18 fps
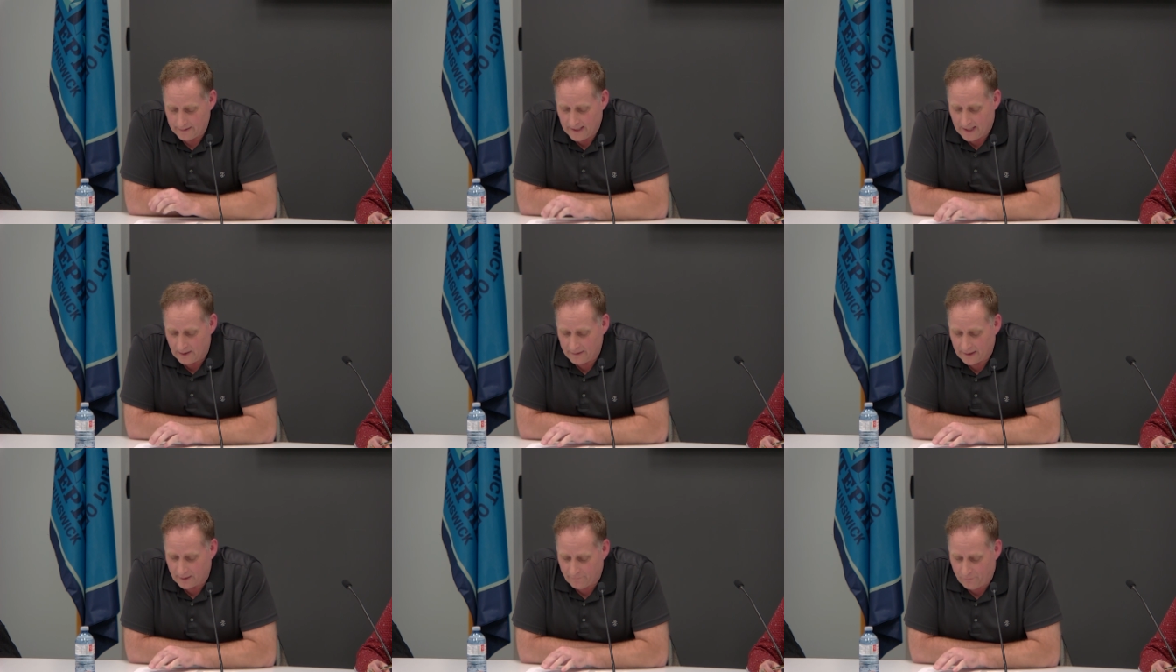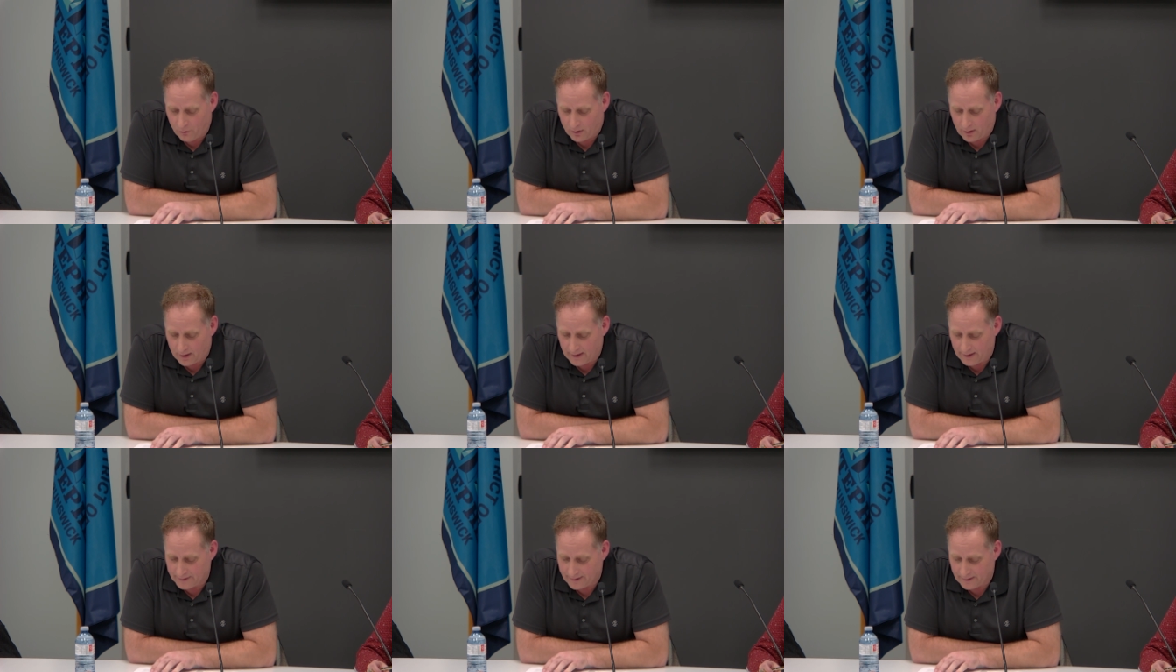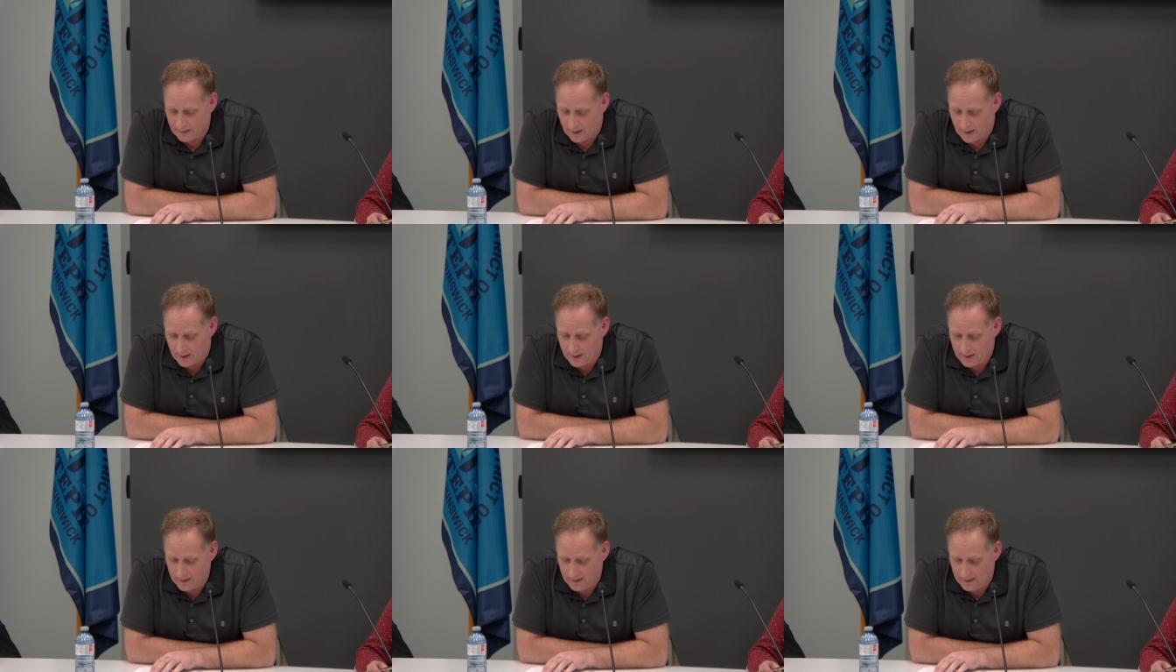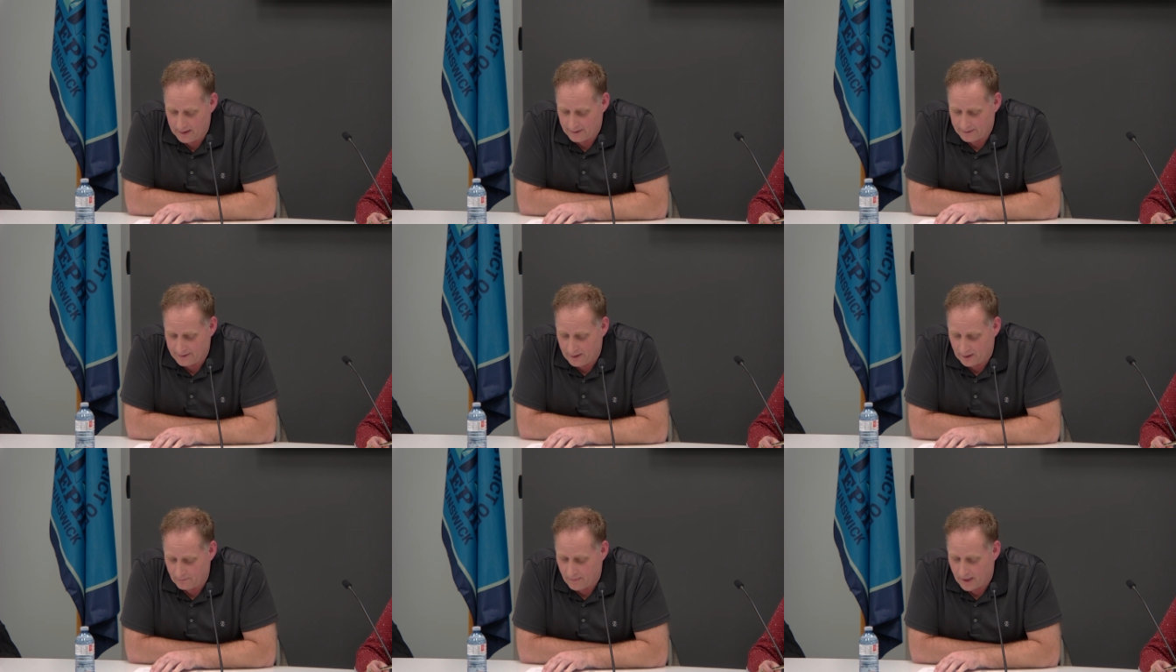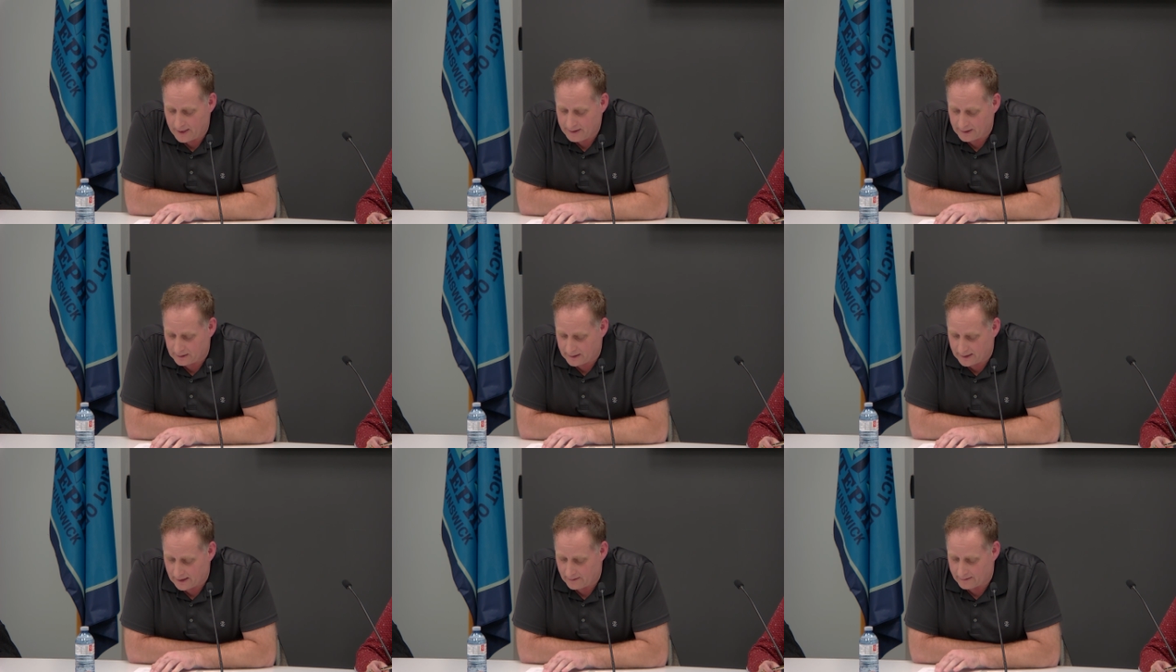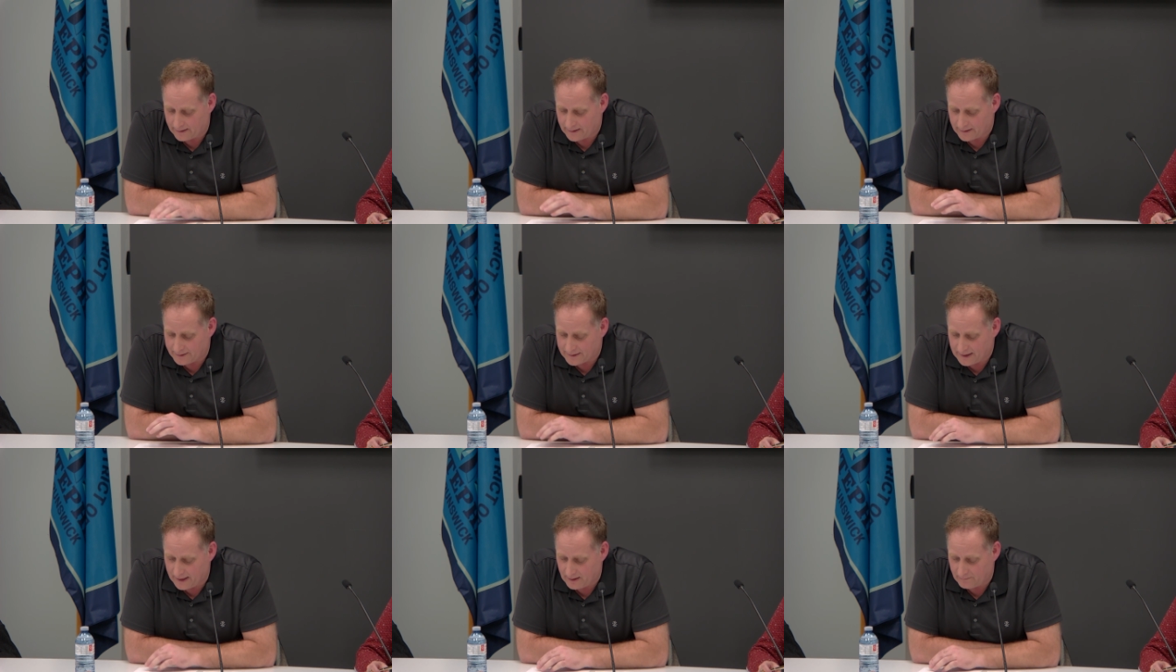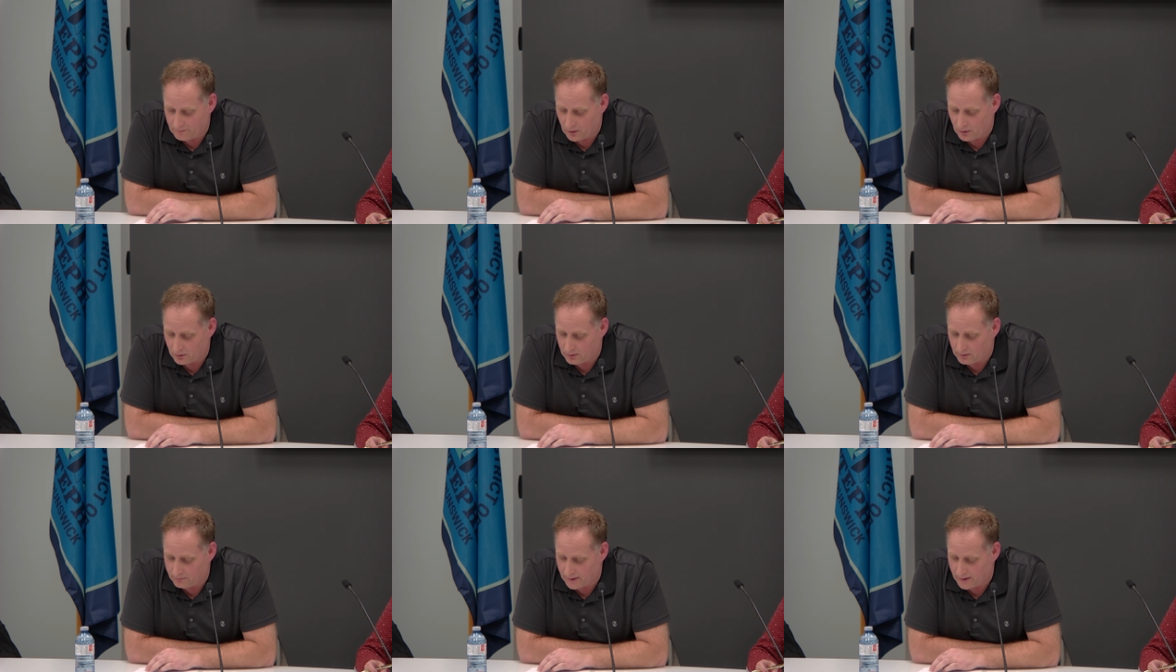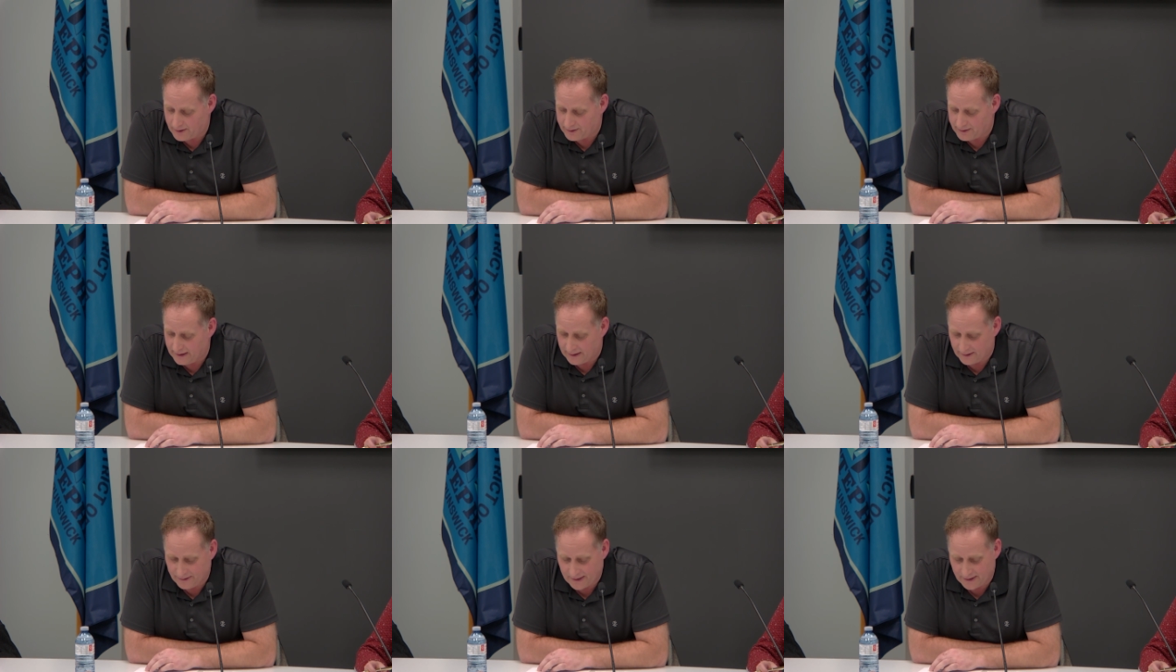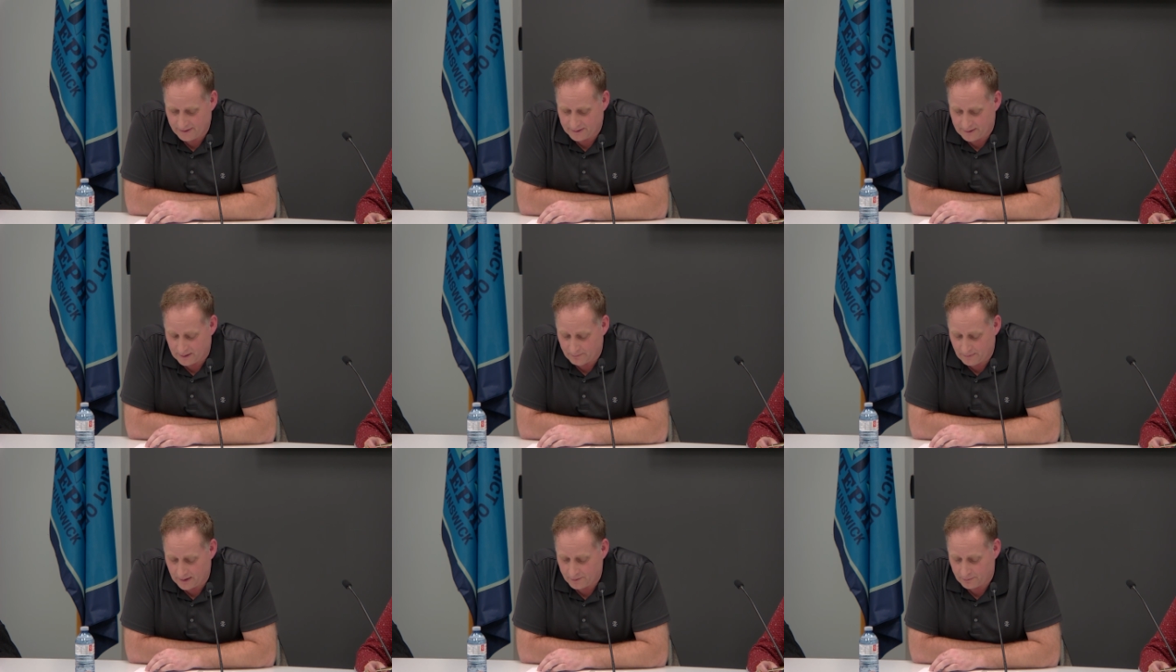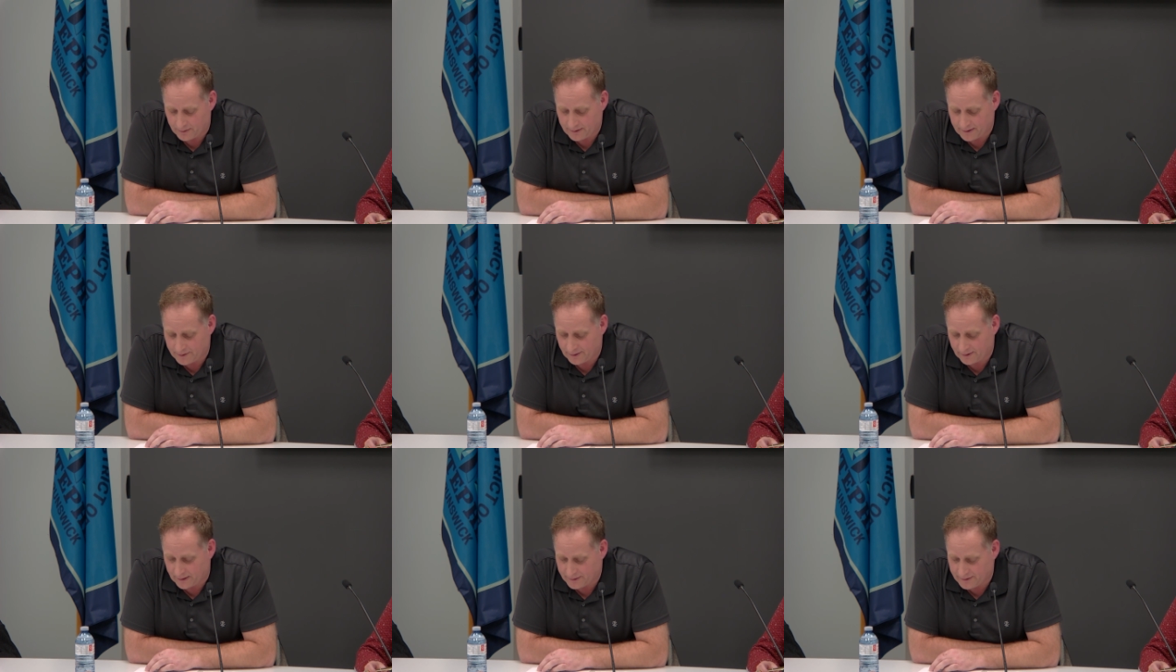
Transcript: therefore, it is hereby declared that the state of local emergency exists in the Municipal District of St.